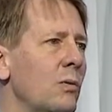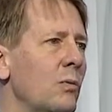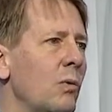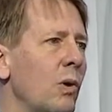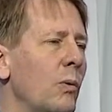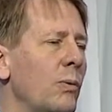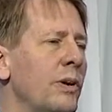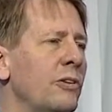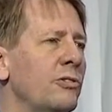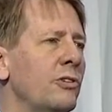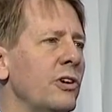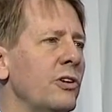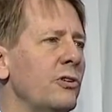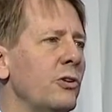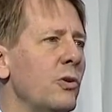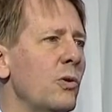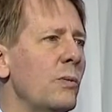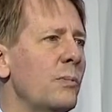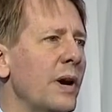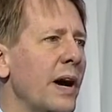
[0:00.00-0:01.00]
what we should
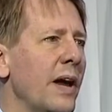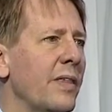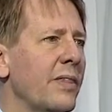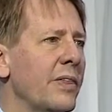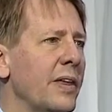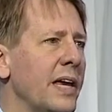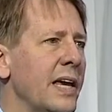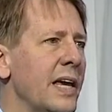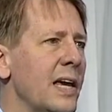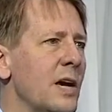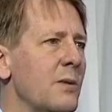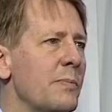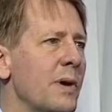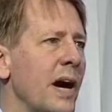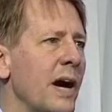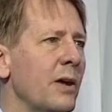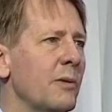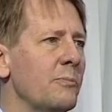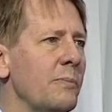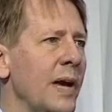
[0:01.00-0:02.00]
do about thinking
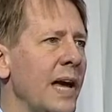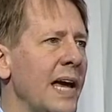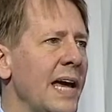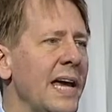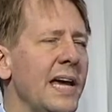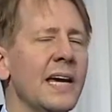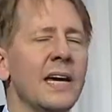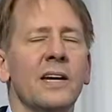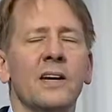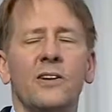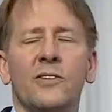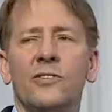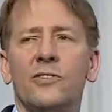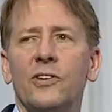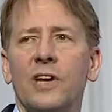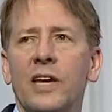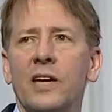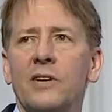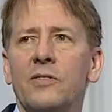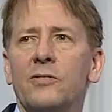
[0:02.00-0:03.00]
about pay and
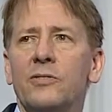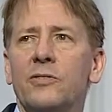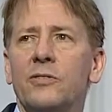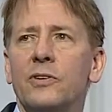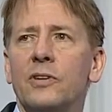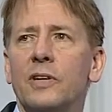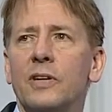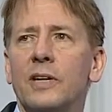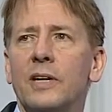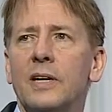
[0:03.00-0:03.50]
incentives.